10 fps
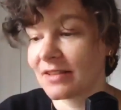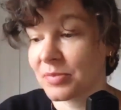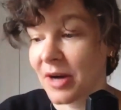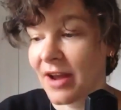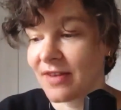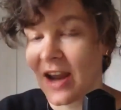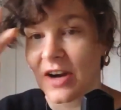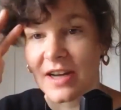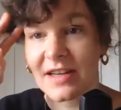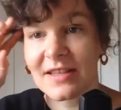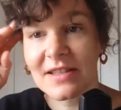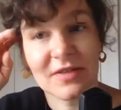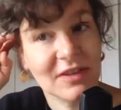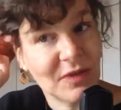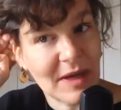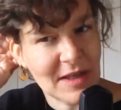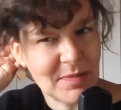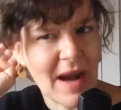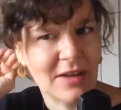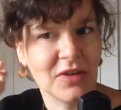deprived areas brings
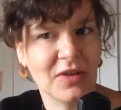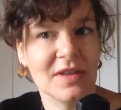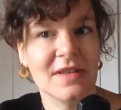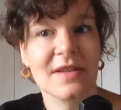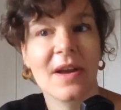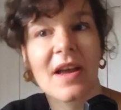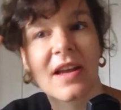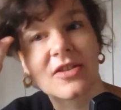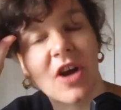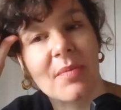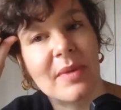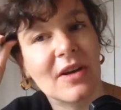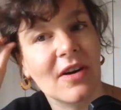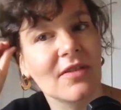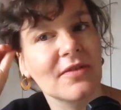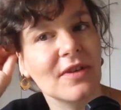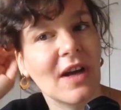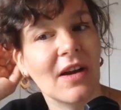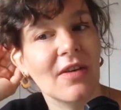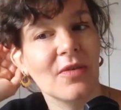us back to this topic of
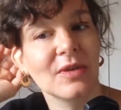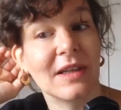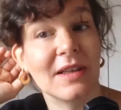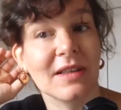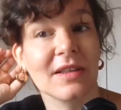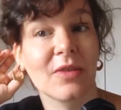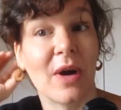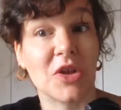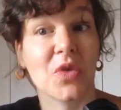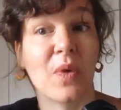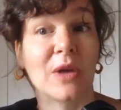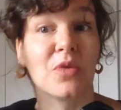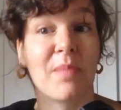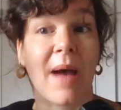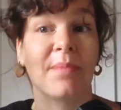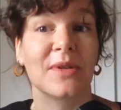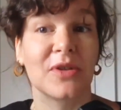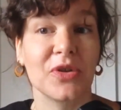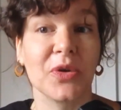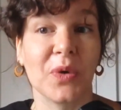the question, what do
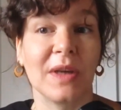maps do?